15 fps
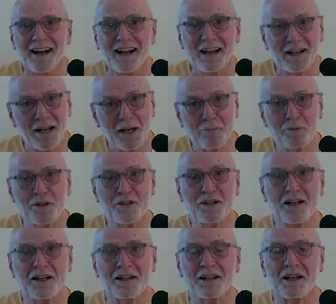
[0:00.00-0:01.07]
And I
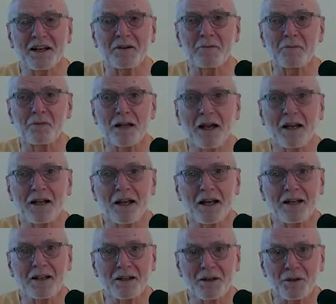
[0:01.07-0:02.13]
appreciated that. I
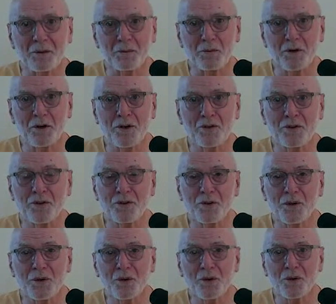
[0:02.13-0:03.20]
liked it because it
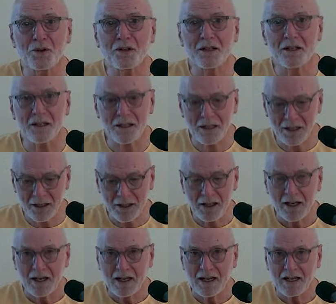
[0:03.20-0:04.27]
showed that
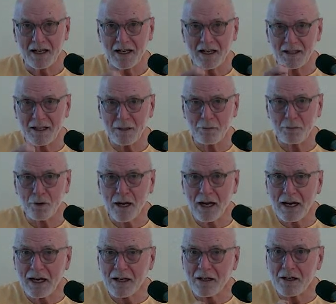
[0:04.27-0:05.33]
he had that
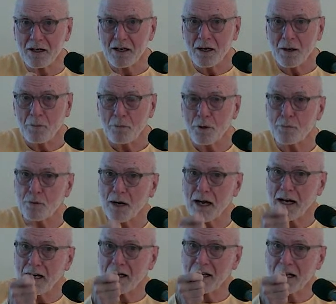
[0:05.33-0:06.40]
pride, but
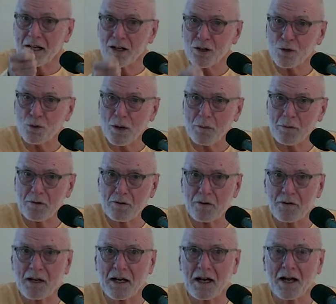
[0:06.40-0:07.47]
pride in Swami
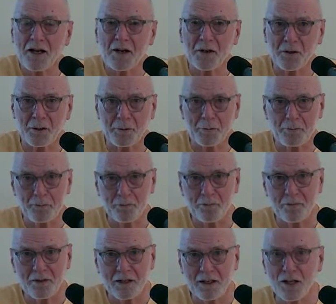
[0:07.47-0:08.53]
Vivekananda.
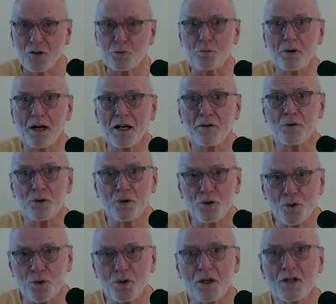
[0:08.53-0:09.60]
Yes, pride for his
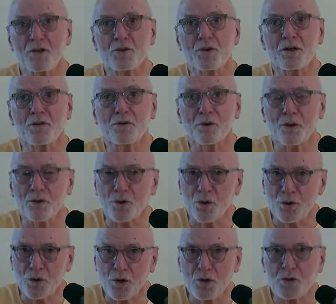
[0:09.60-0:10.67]
own country, for his
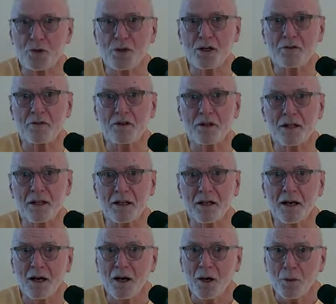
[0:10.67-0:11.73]
own culture and everything,
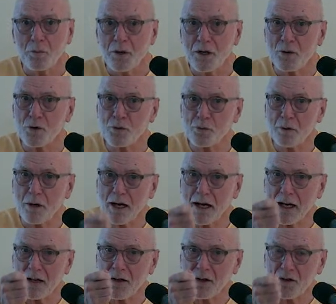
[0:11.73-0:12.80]
but it was
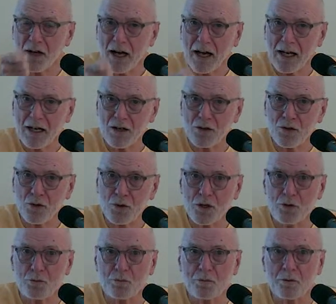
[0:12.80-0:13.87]
pride tied to his